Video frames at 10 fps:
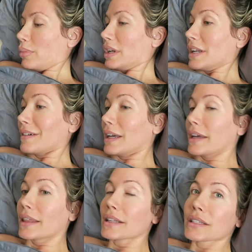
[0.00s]
But
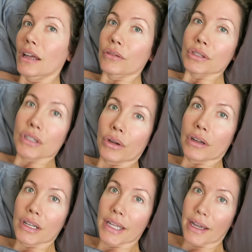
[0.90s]
anyway, that's kind of what's
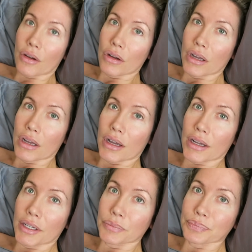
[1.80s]
going on now.
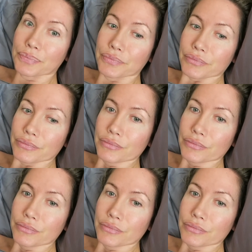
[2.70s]
um